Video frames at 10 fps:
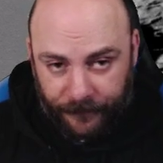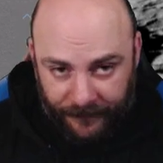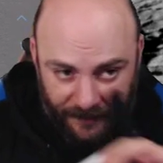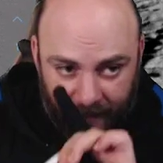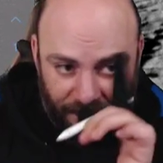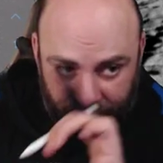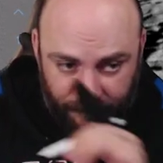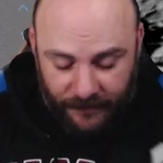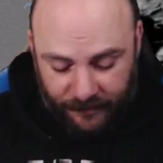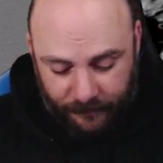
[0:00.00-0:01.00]
let me
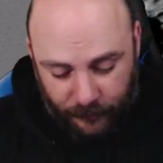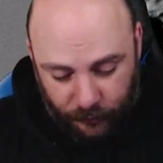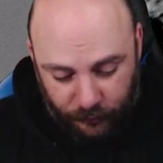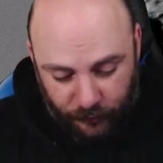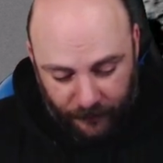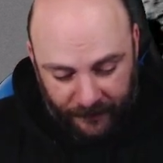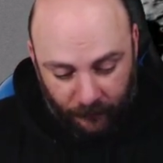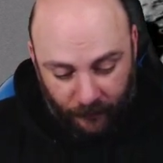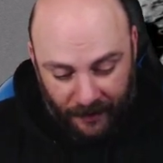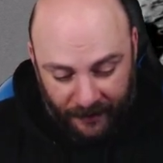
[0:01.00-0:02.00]
just clue you in
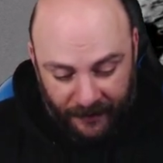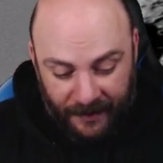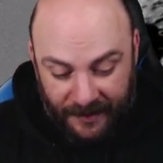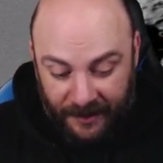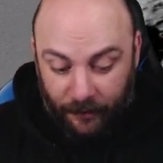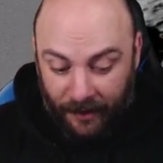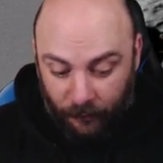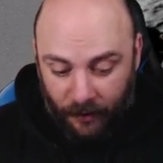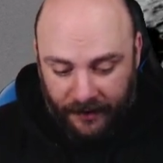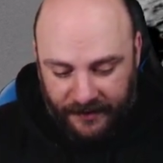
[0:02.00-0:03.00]
on why here I
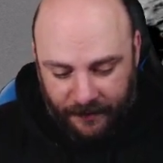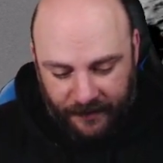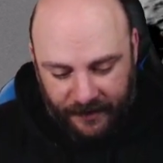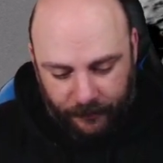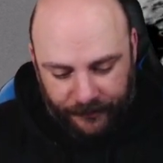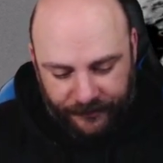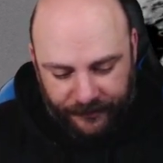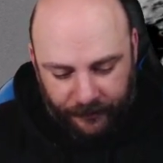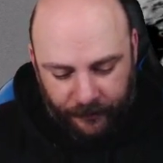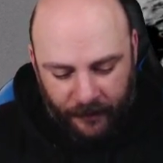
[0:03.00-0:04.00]
want it to be equal to
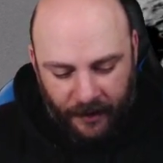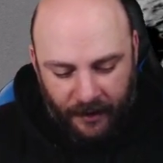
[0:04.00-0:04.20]
0.